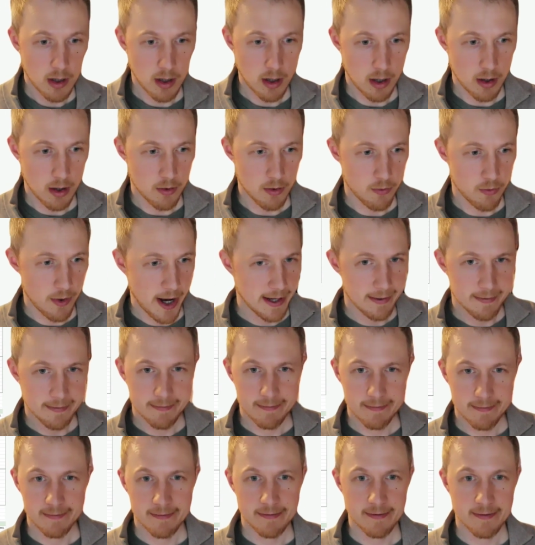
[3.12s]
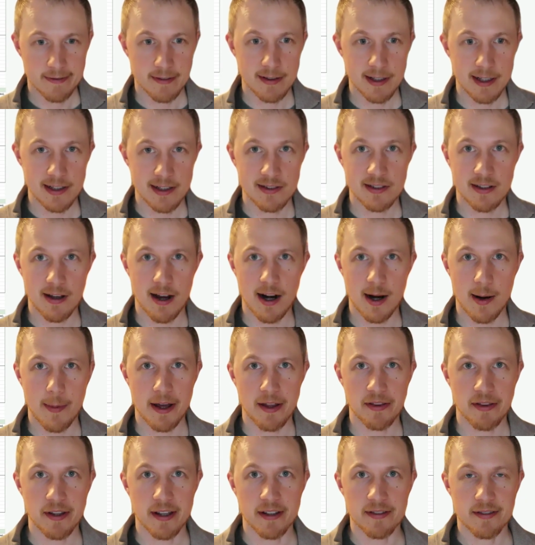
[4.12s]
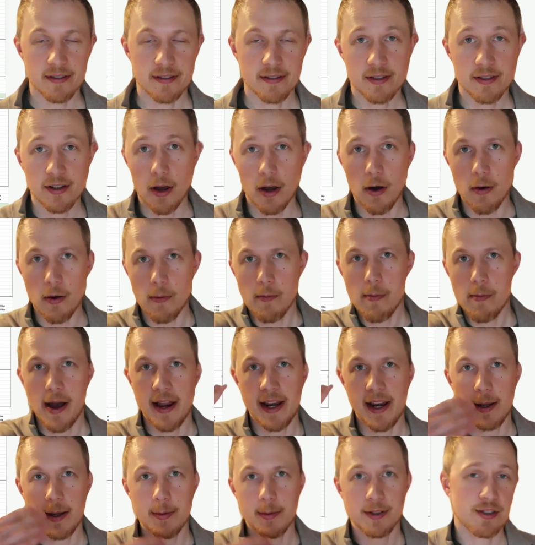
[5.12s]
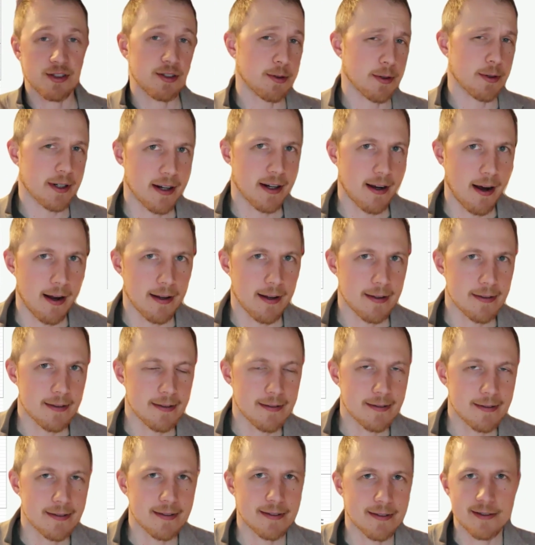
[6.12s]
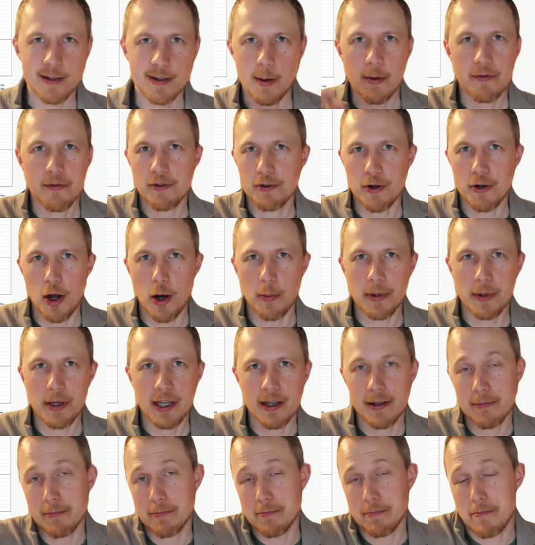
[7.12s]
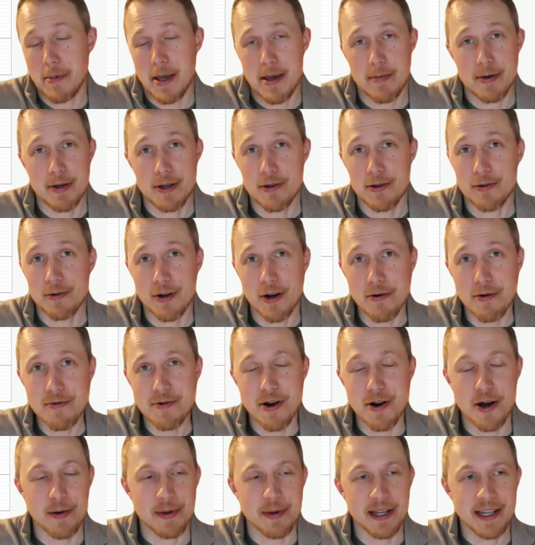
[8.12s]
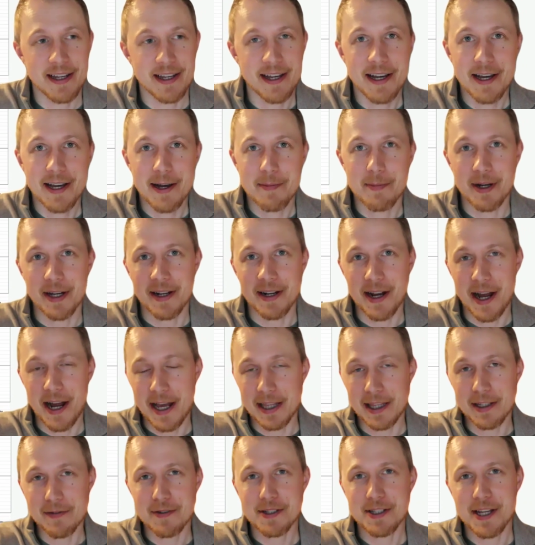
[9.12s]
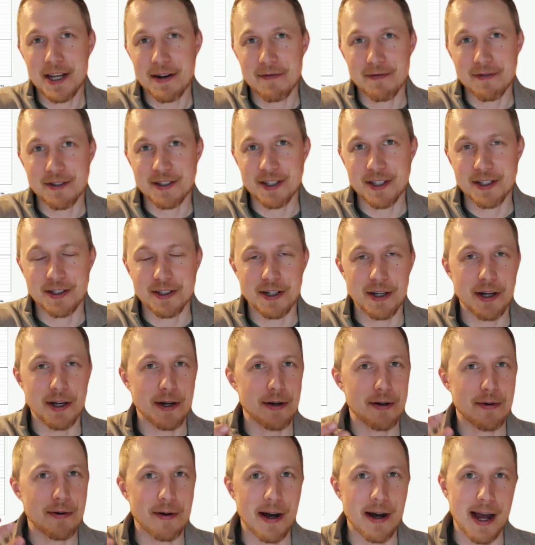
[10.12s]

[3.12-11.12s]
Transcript: All right, let's talk about this. So, my name is Stuart Collins. Some of you know me, and maybe you don't know me, but I live in San Francisco.